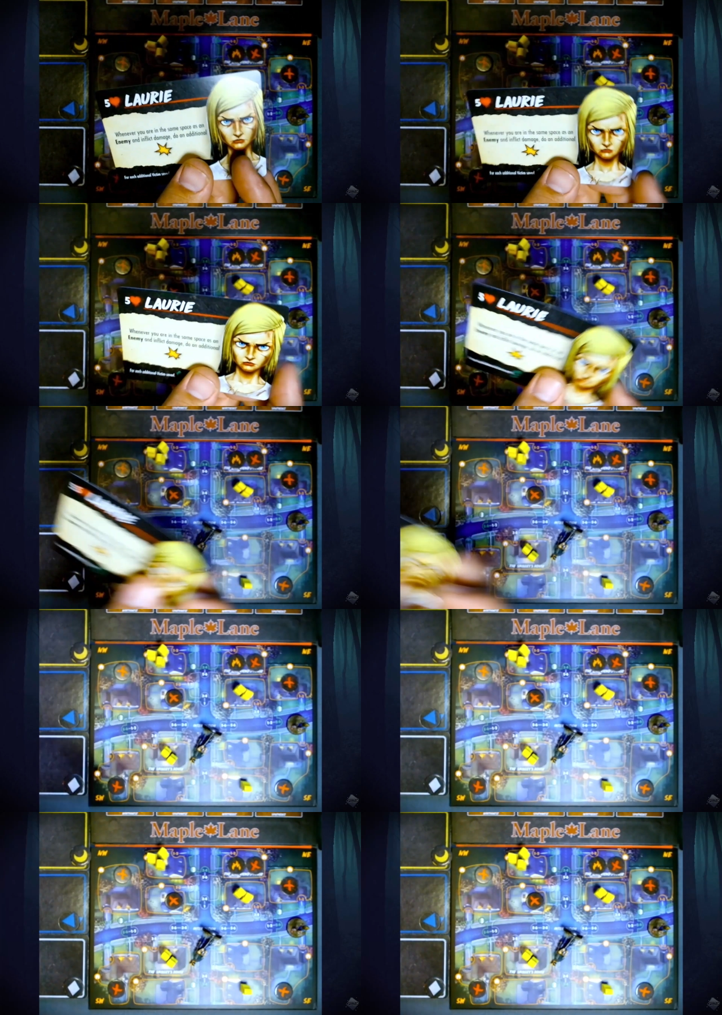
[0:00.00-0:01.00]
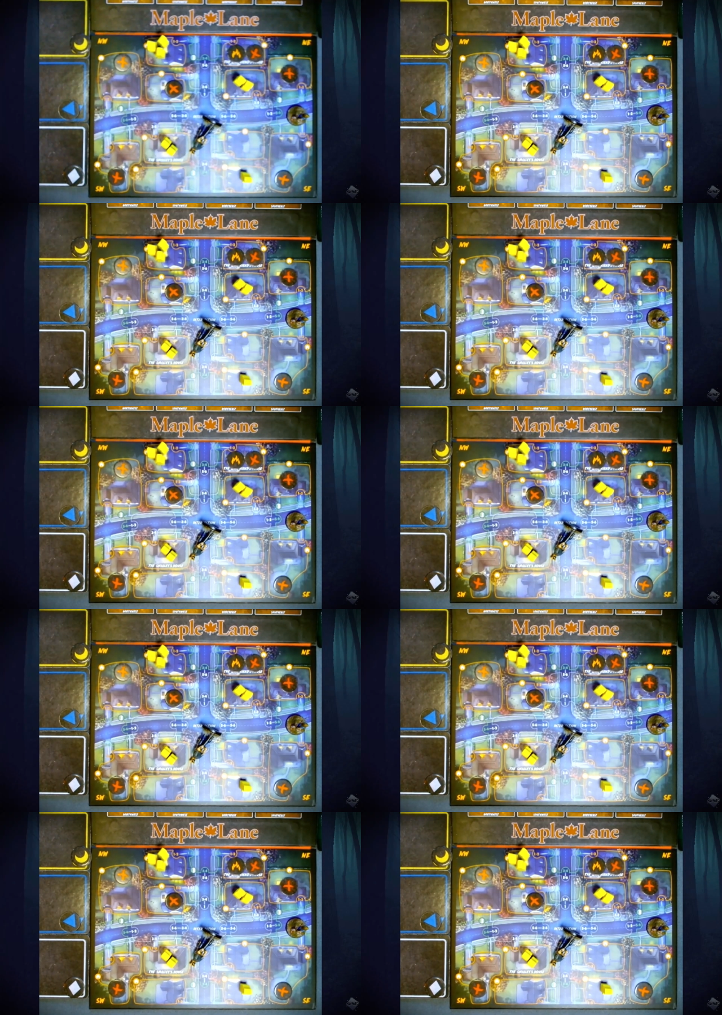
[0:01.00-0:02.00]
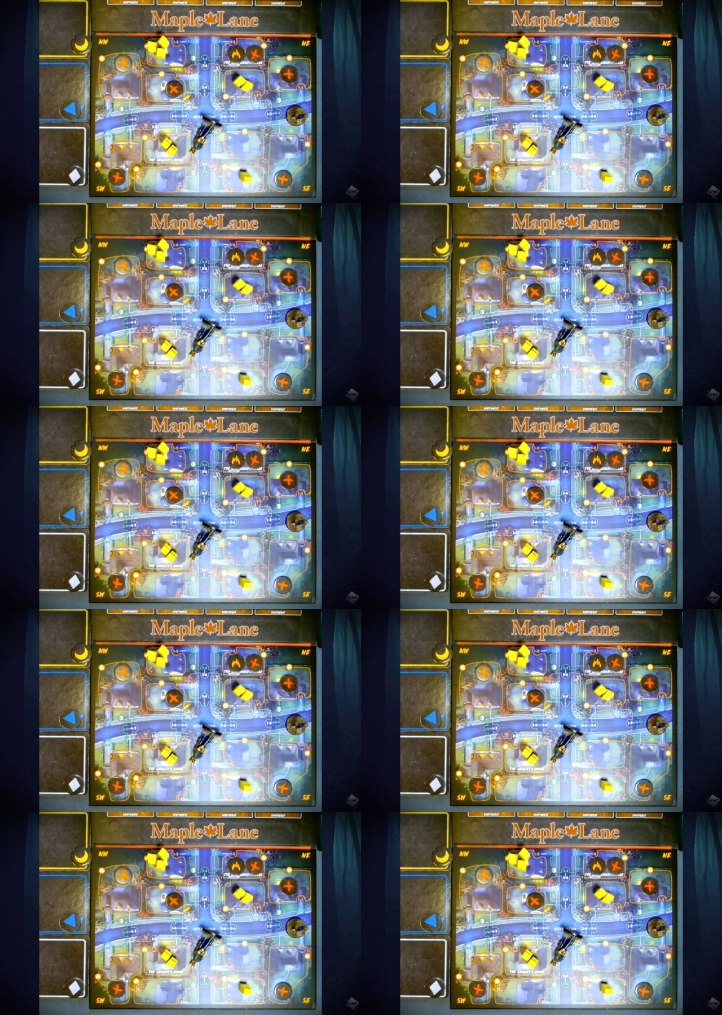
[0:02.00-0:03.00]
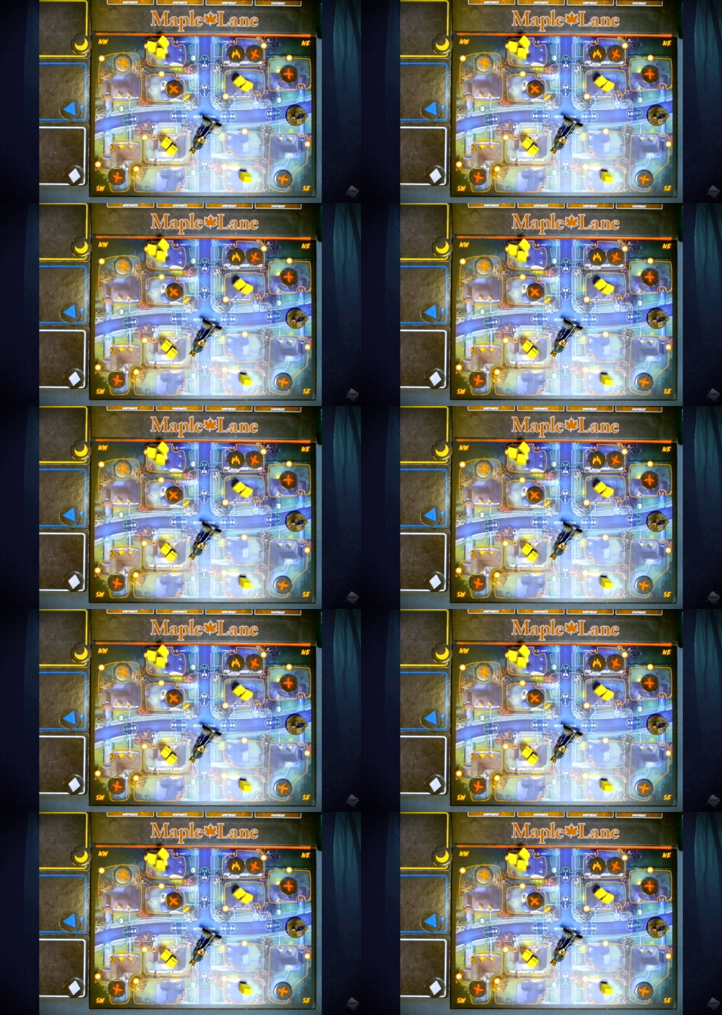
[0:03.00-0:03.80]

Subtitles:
Nobody's mouth can be seen.